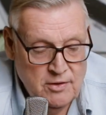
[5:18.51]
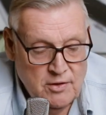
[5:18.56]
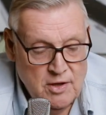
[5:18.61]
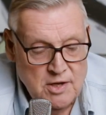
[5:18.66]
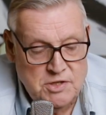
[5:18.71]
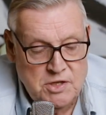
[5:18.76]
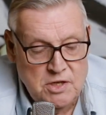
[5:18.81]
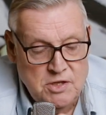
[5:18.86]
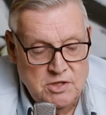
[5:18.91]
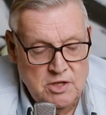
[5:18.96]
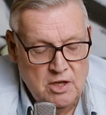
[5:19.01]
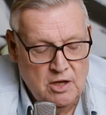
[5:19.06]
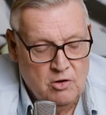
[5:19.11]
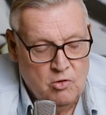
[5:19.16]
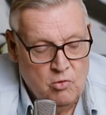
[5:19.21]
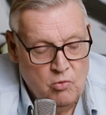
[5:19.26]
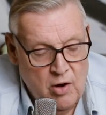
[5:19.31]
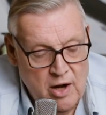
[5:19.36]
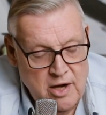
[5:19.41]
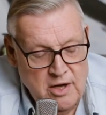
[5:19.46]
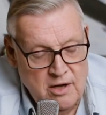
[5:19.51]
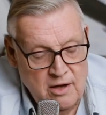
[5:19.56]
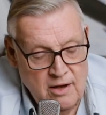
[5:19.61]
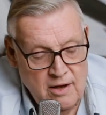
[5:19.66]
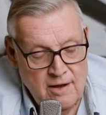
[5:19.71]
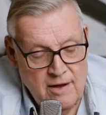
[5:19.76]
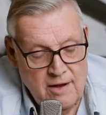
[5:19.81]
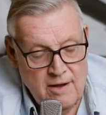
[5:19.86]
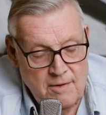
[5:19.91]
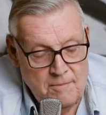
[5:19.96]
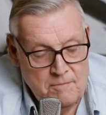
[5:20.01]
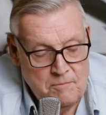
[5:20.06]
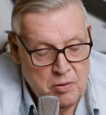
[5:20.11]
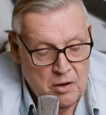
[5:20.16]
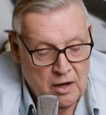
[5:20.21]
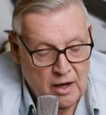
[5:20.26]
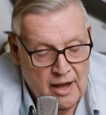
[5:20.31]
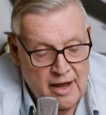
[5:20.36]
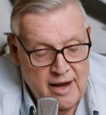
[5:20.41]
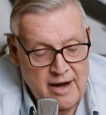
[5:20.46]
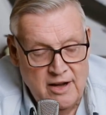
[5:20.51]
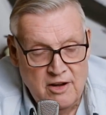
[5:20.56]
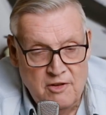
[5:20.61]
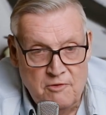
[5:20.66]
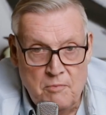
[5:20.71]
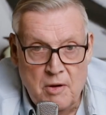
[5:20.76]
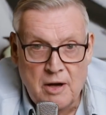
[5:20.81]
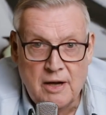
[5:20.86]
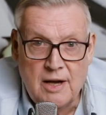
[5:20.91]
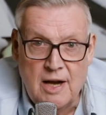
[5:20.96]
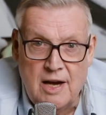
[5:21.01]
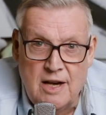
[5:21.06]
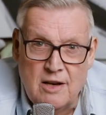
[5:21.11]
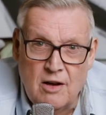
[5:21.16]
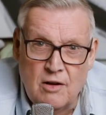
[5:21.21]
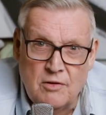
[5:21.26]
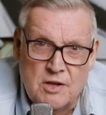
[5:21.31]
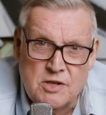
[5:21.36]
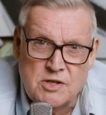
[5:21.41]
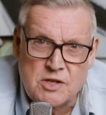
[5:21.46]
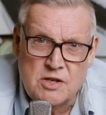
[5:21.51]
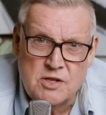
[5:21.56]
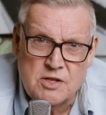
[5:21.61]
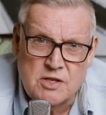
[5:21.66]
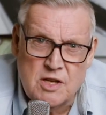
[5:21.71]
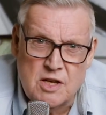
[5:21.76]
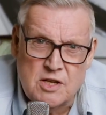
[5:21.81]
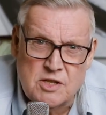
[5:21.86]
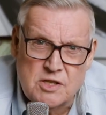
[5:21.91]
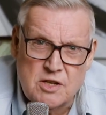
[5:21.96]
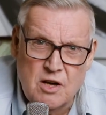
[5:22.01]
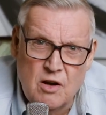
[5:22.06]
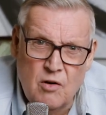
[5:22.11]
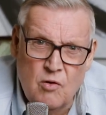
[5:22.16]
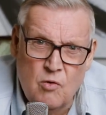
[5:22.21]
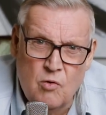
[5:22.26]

This is the great plain of Megiddo. This is this